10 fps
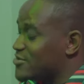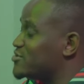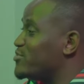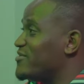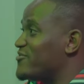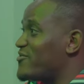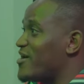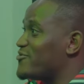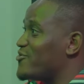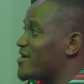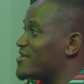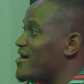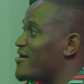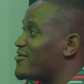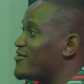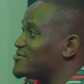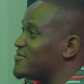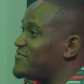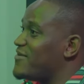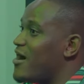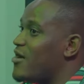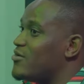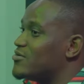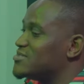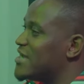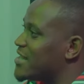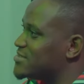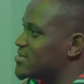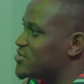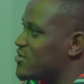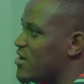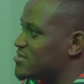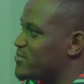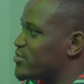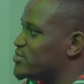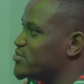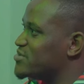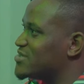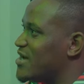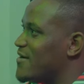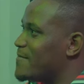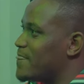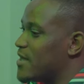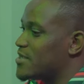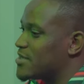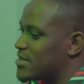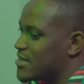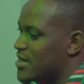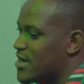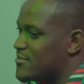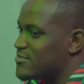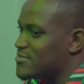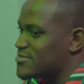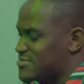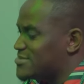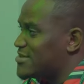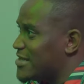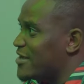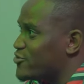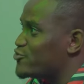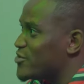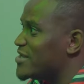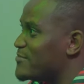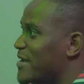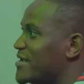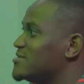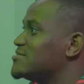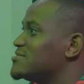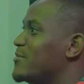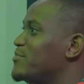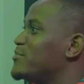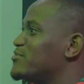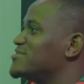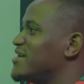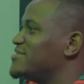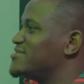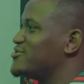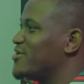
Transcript: You need to be in front right Got now. Got you because of how talented you are as a producer. Got you. And um, like you really made some people's hits.